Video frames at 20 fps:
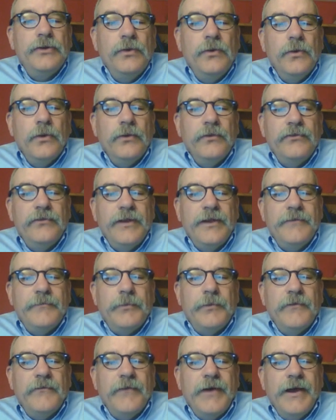tools, they've
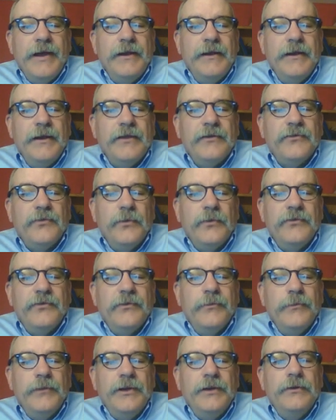provided us with
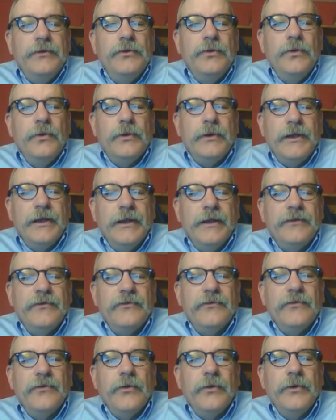some neat toolkits.
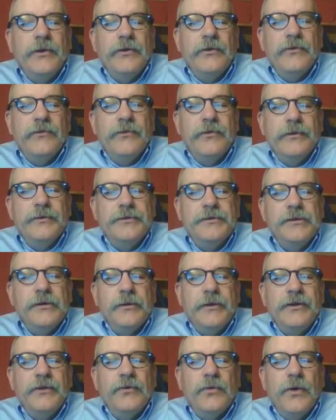So here's the
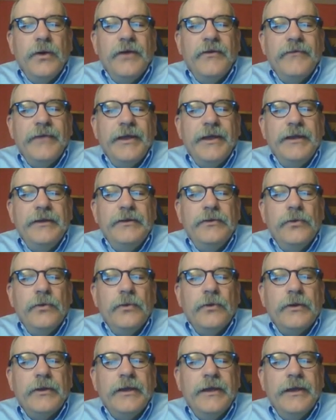Geoid 12A
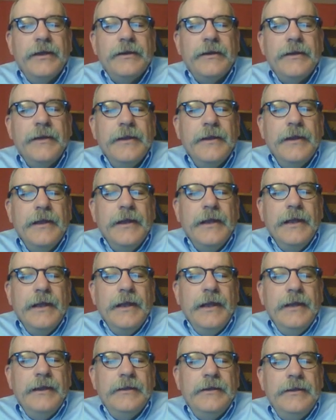toolkit.
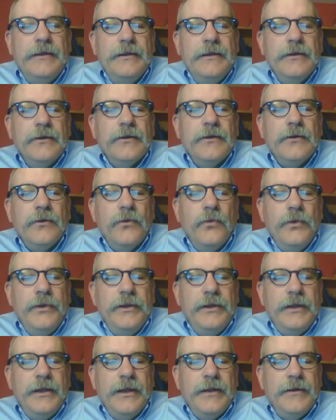And here
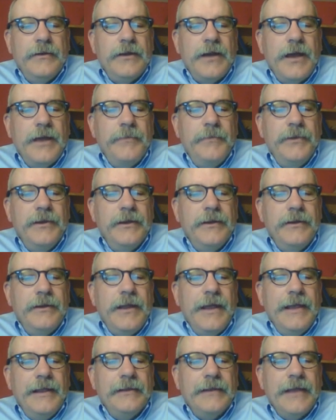we can type
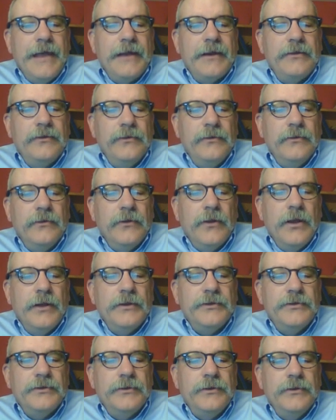in a latitude and
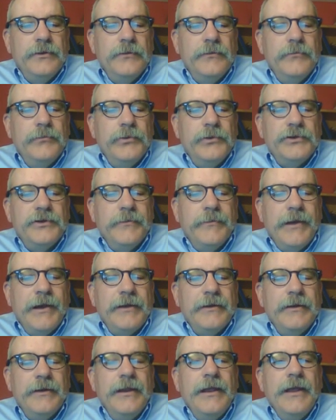longitude, push a
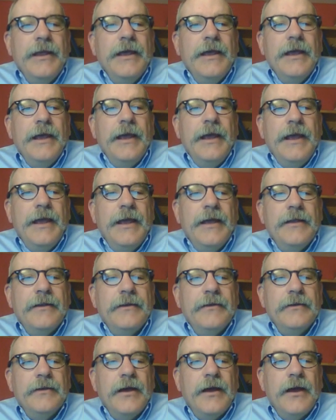button,
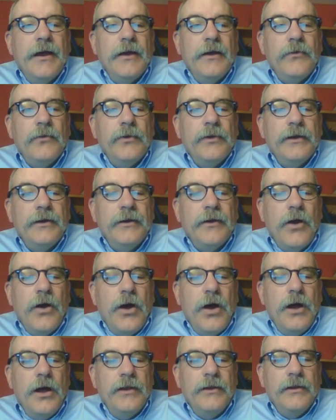and uh, we'll get an
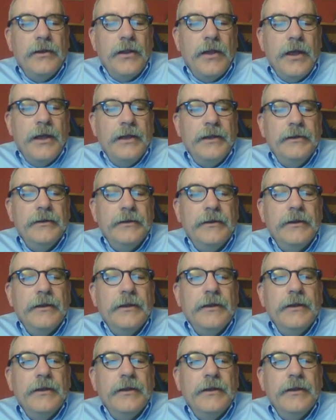online